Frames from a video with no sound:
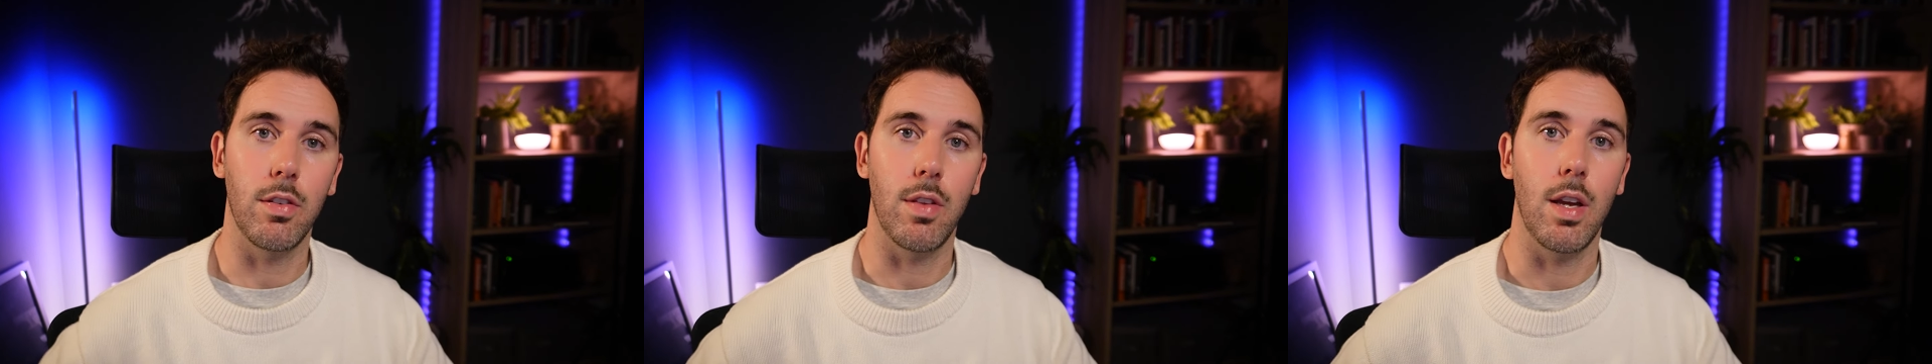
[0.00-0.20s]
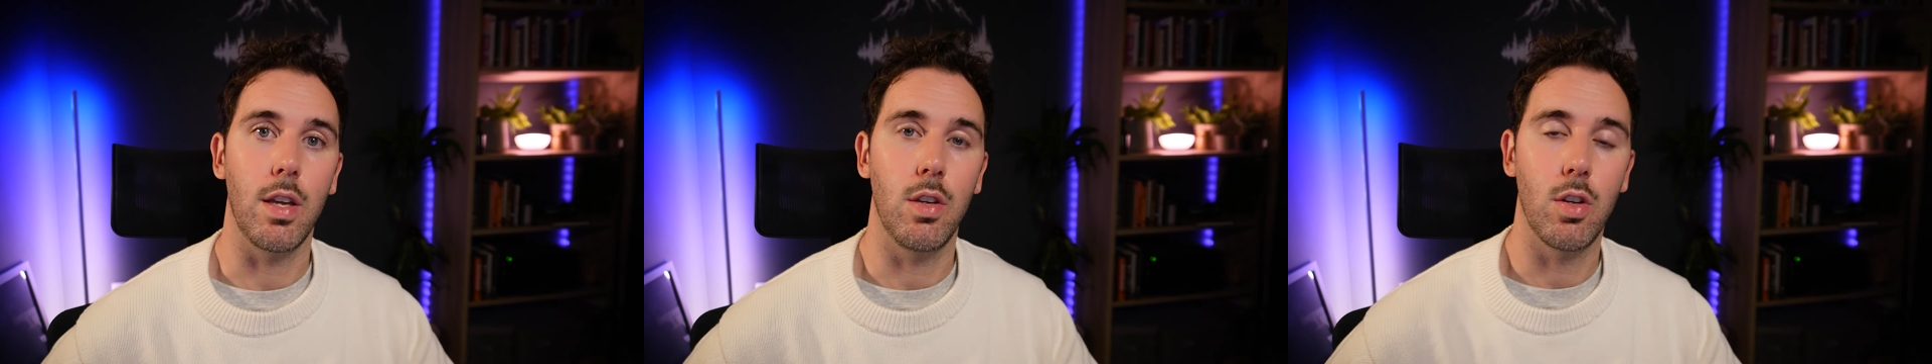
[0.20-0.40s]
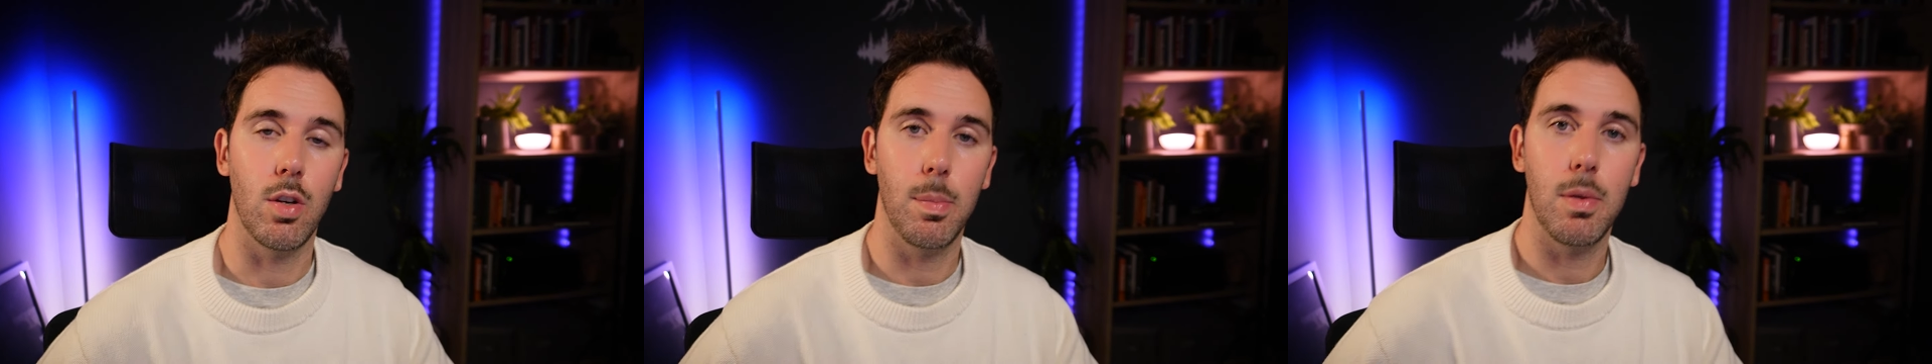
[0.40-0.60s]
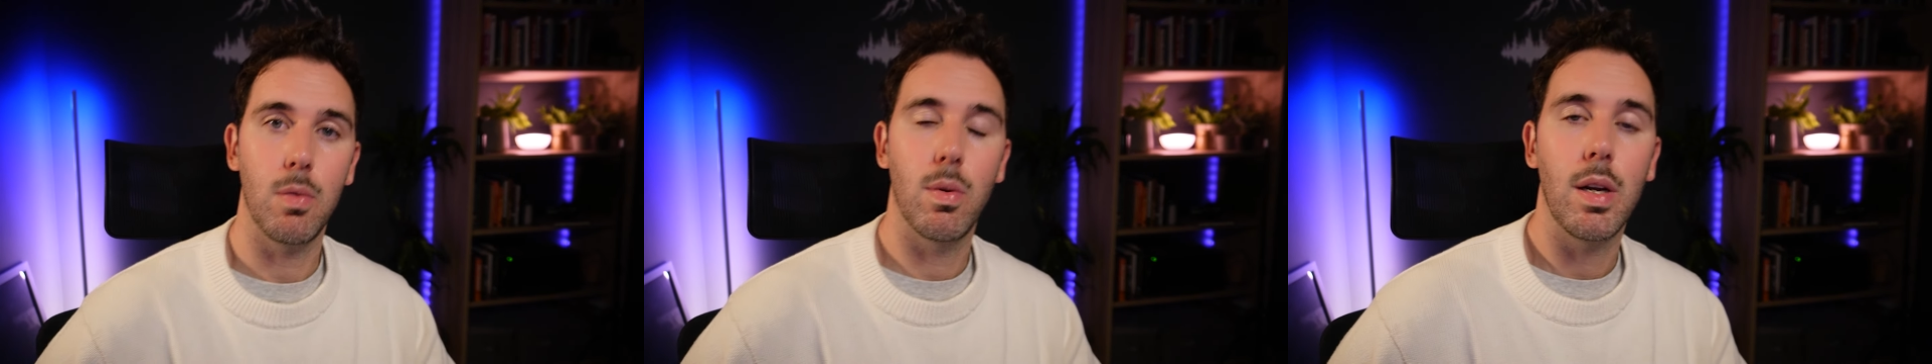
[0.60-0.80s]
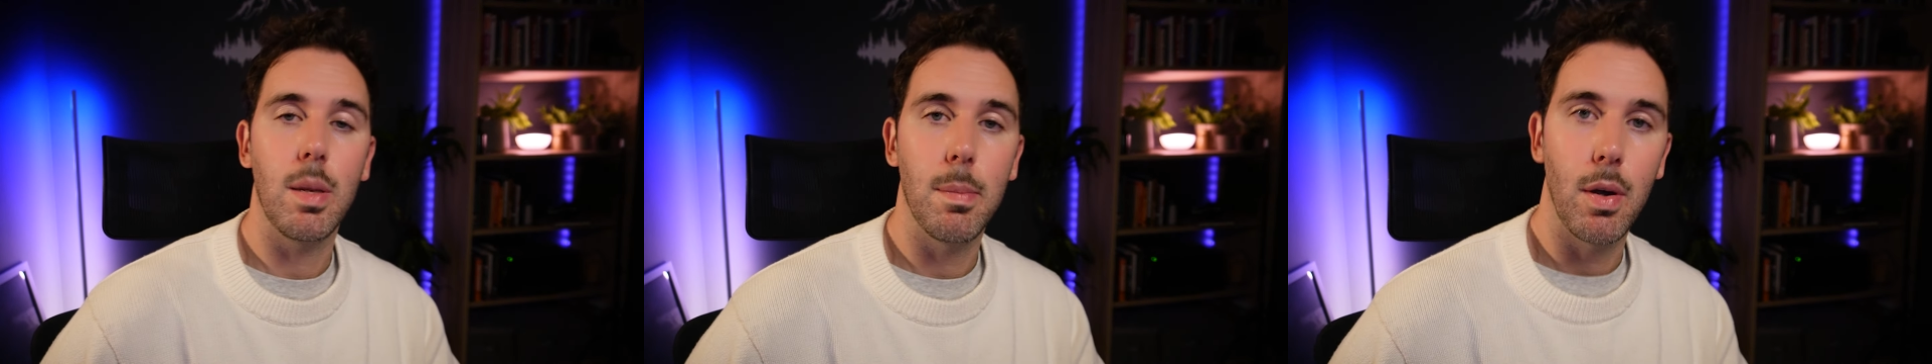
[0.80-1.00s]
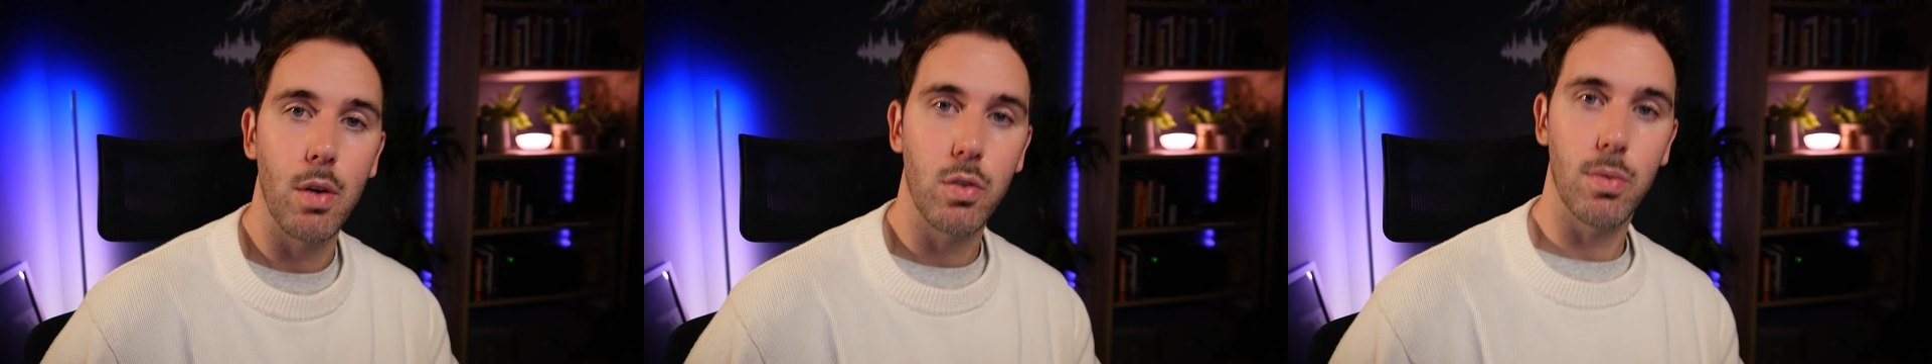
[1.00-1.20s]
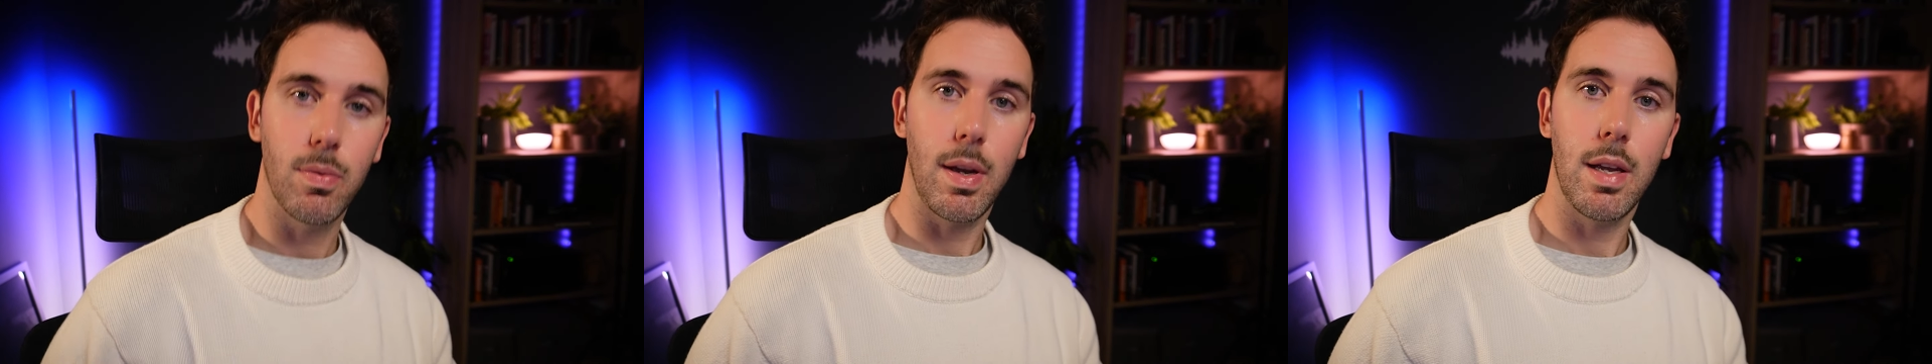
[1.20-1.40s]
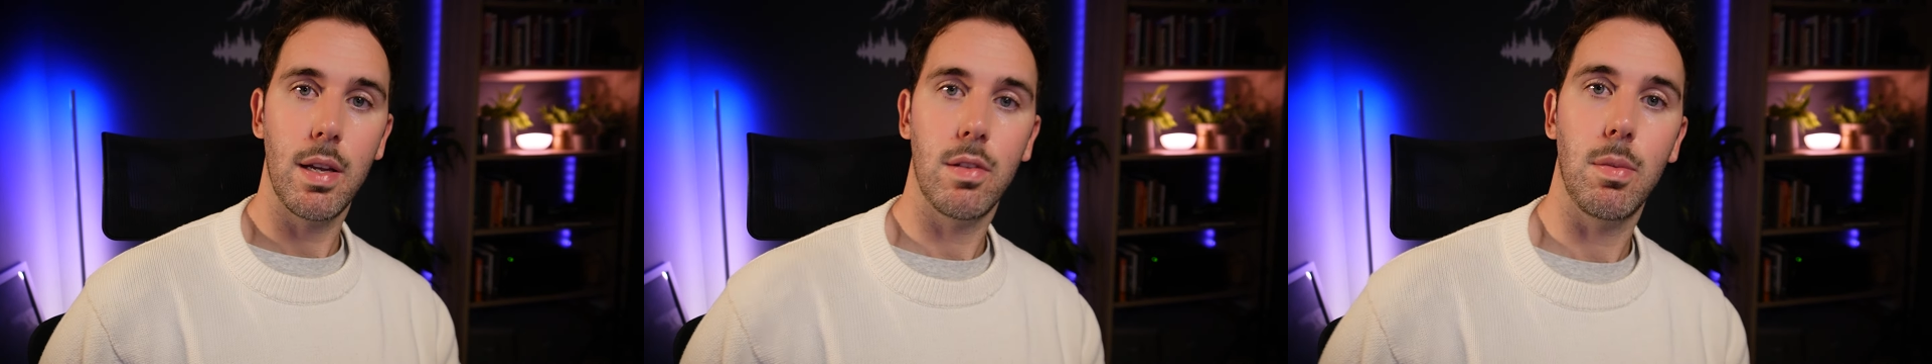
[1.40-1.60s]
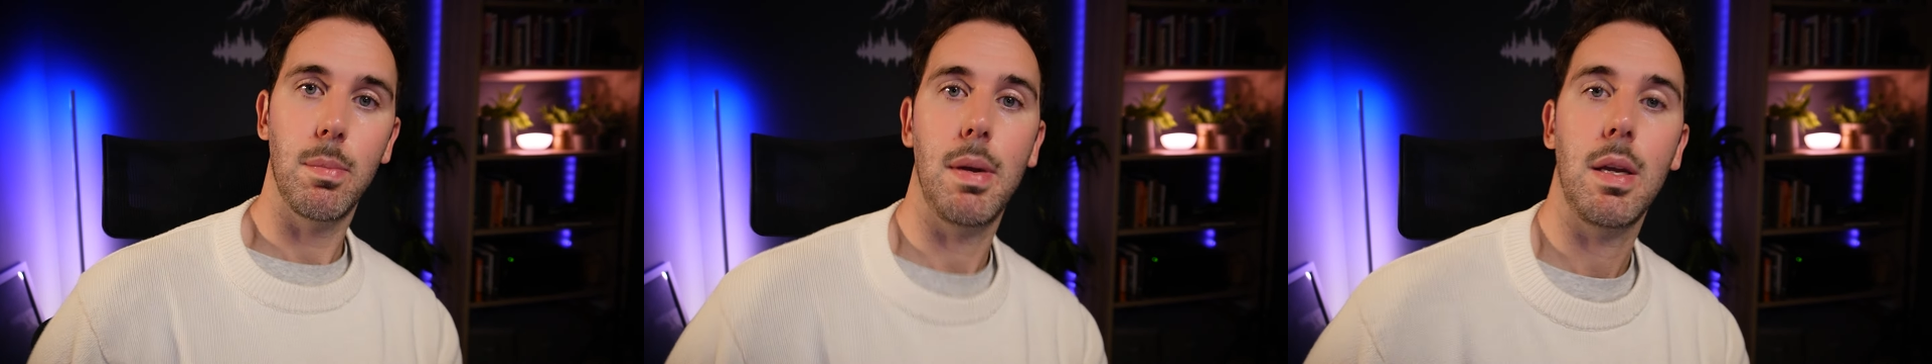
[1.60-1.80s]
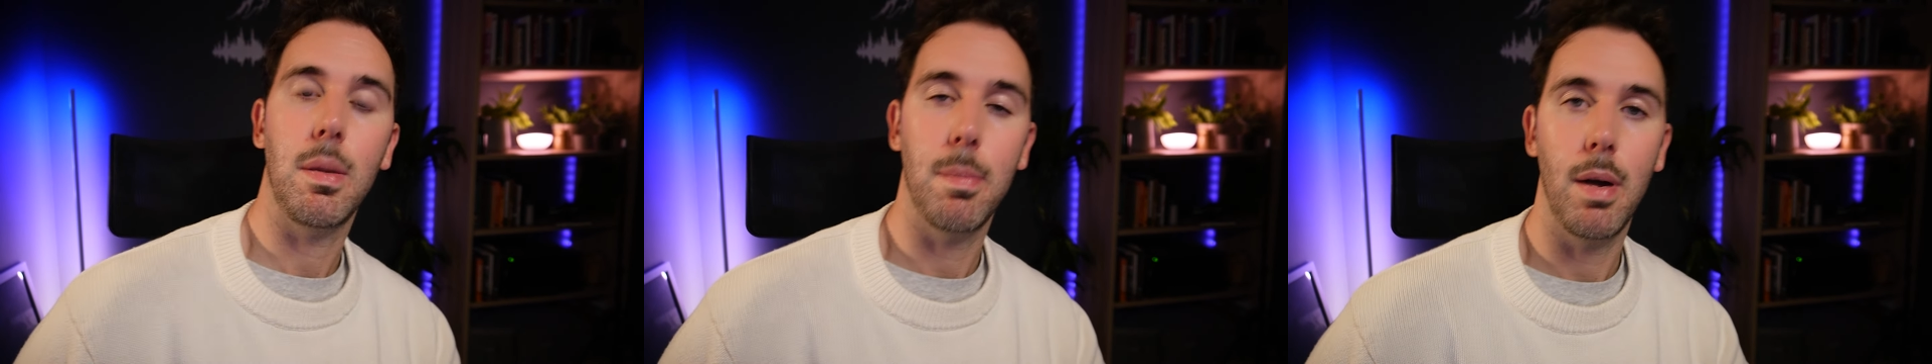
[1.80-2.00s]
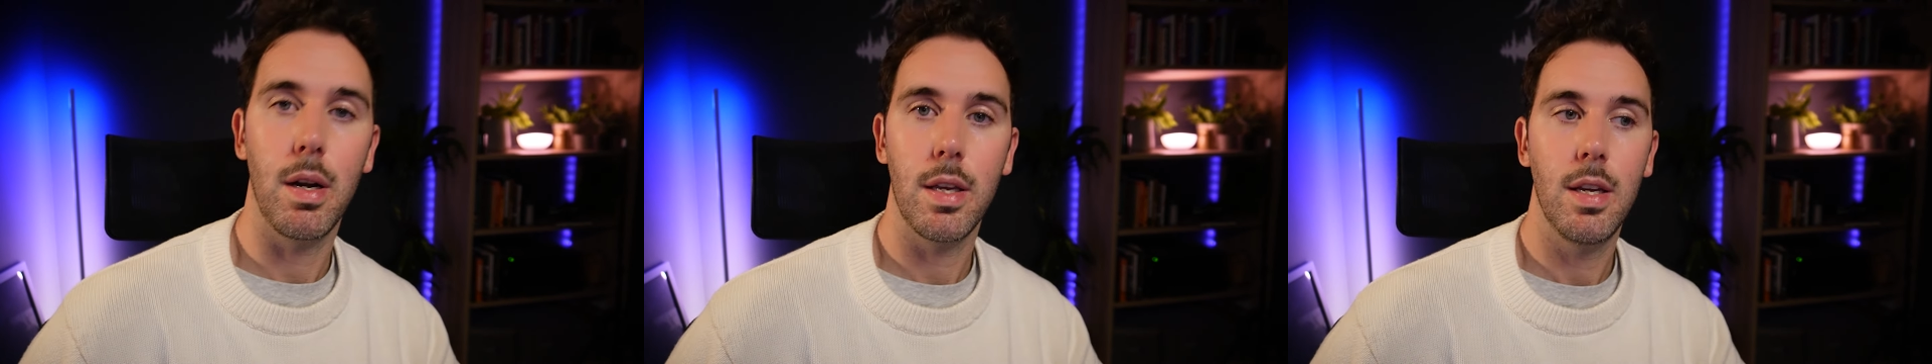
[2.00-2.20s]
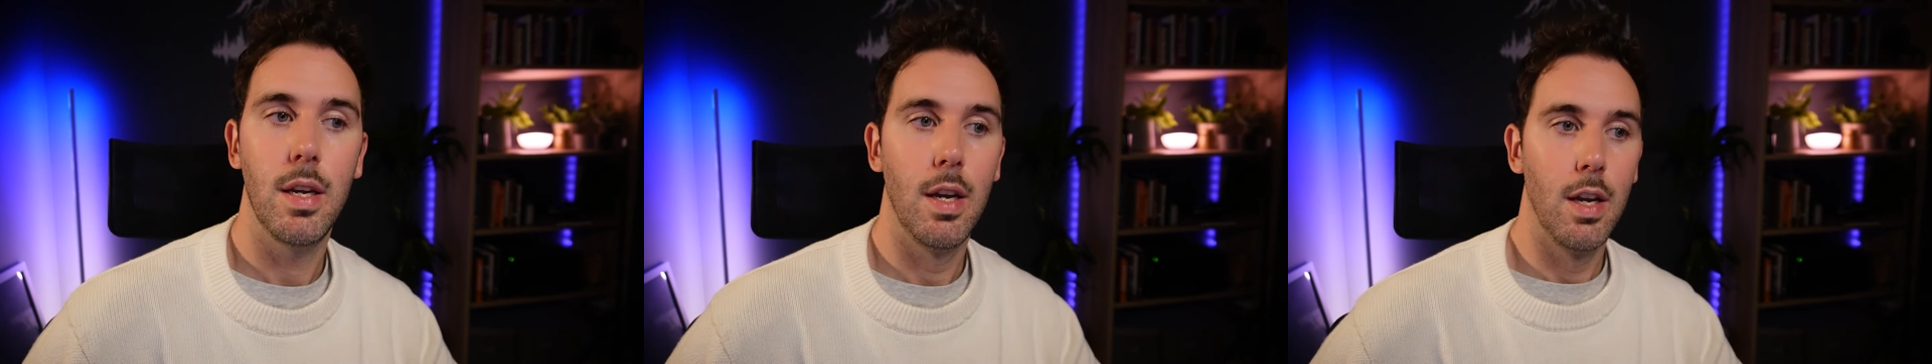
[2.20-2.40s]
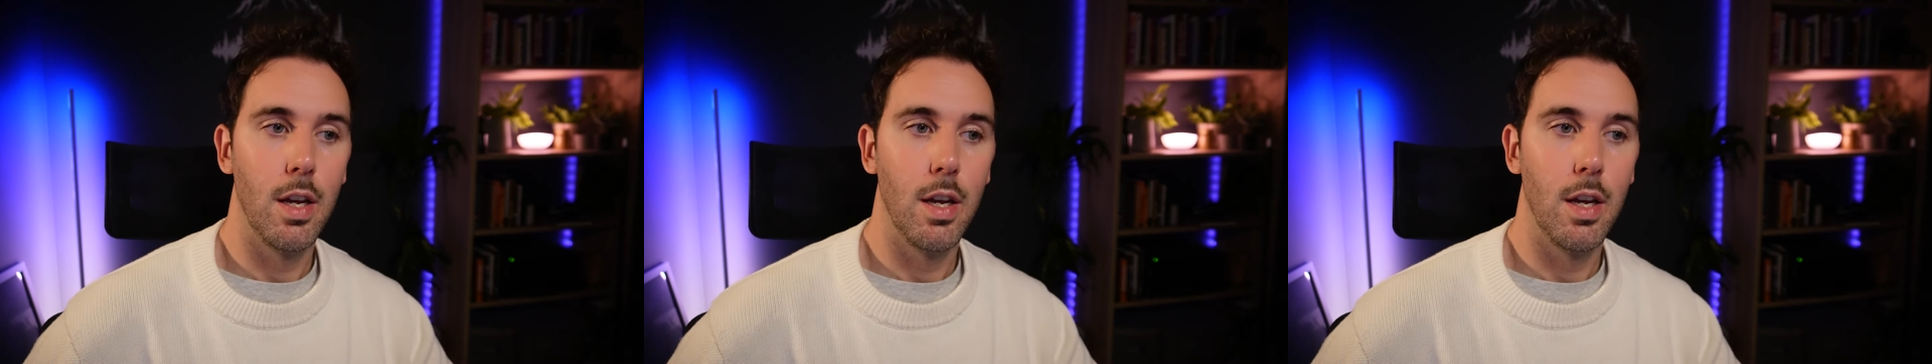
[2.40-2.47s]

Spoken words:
that you can be really motivated to make money.